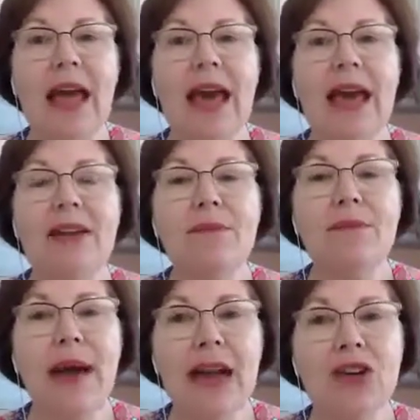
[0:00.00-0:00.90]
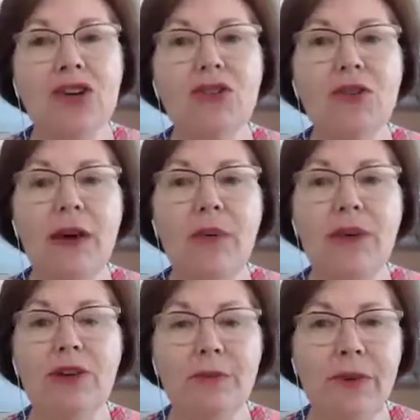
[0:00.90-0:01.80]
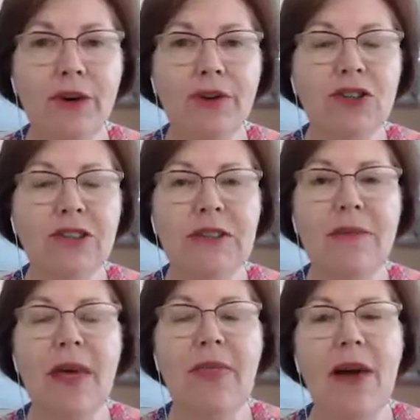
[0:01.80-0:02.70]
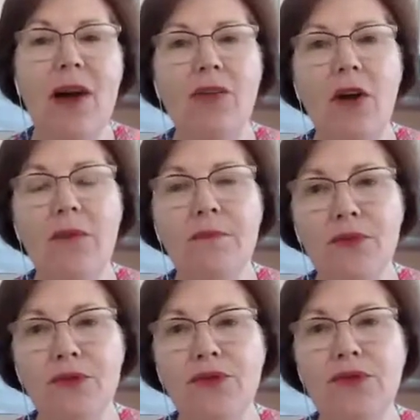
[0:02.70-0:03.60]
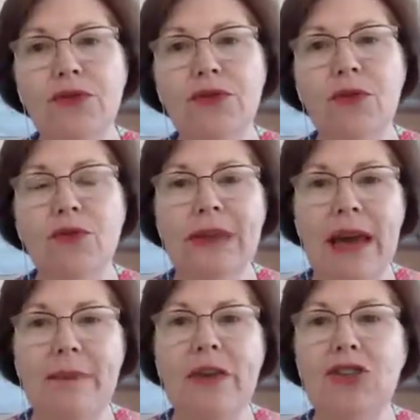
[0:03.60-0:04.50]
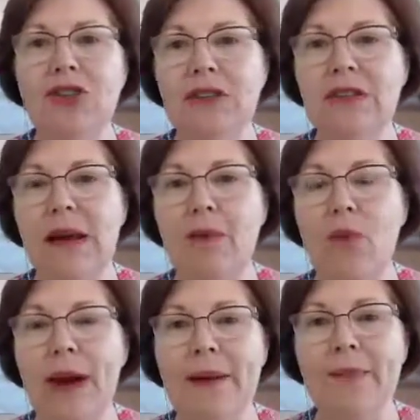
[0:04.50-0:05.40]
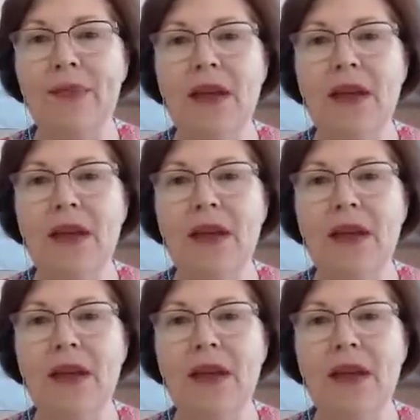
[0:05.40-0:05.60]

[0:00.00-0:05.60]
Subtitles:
And make sure that when you purchase them that they are not bruised or damaged in some way.